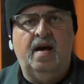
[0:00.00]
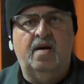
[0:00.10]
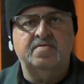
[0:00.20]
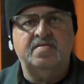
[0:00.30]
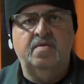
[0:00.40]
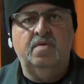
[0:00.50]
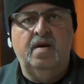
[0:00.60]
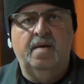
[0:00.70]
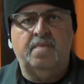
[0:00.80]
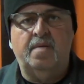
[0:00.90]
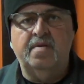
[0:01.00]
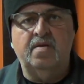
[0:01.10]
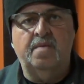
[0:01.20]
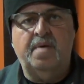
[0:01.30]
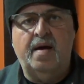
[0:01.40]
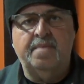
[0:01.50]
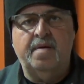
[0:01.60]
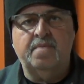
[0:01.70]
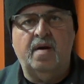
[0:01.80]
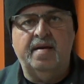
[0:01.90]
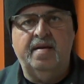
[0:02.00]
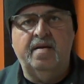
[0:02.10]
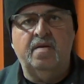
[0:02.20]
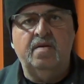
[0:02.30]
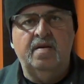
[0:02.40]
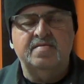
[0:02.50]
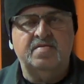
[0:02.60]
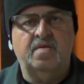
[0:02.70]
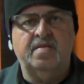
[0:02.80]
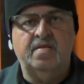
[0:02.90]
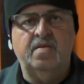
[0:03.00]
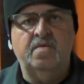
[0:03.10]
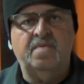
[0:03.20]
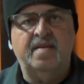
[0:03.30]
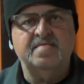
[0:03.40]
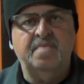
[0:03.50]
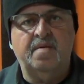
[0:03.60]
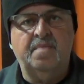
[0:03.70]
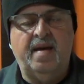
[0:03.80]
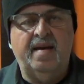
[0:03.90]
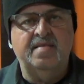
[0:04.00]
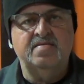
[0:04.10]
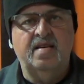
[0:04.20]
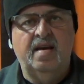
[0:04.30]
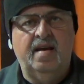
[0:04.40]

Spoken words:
Also, probably a little pop-up right here. Started a new Facebook page.